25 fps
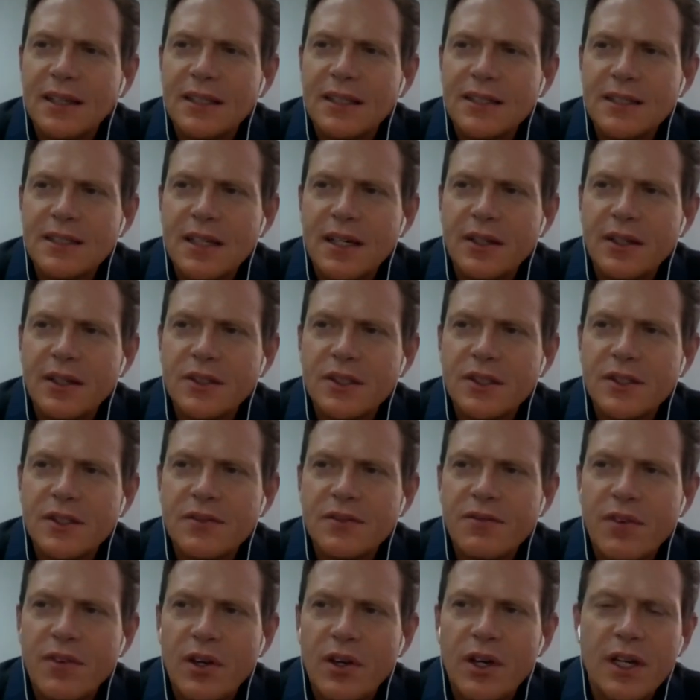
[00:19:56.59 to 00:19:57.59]
This
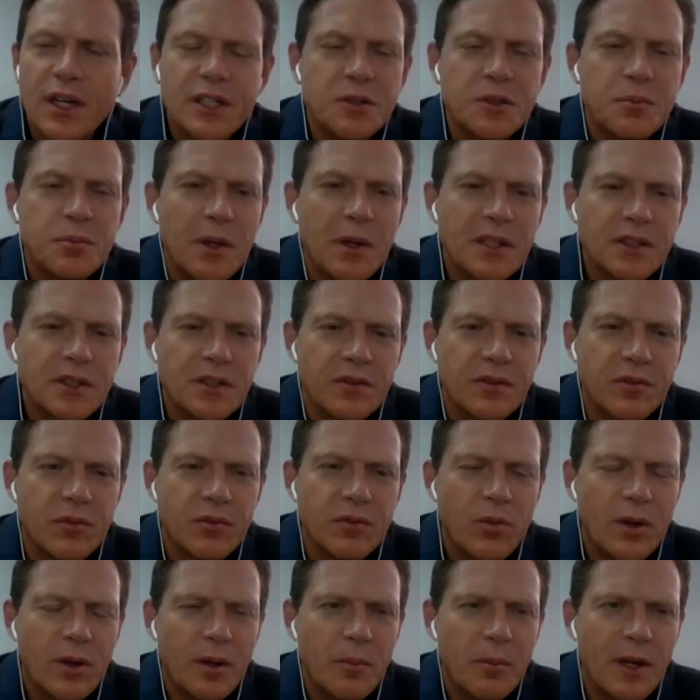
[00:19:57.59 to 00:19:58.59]
sounds very expensive.
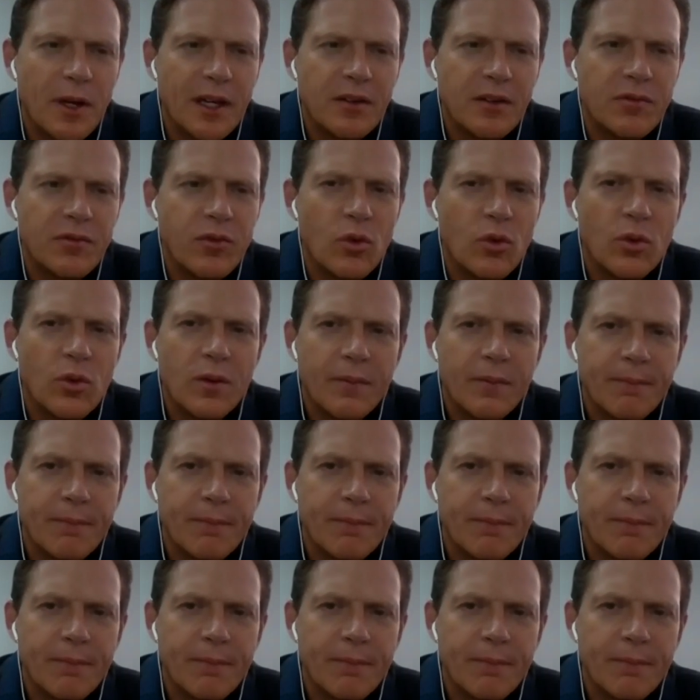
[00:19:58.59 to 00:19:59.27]
What am I in for?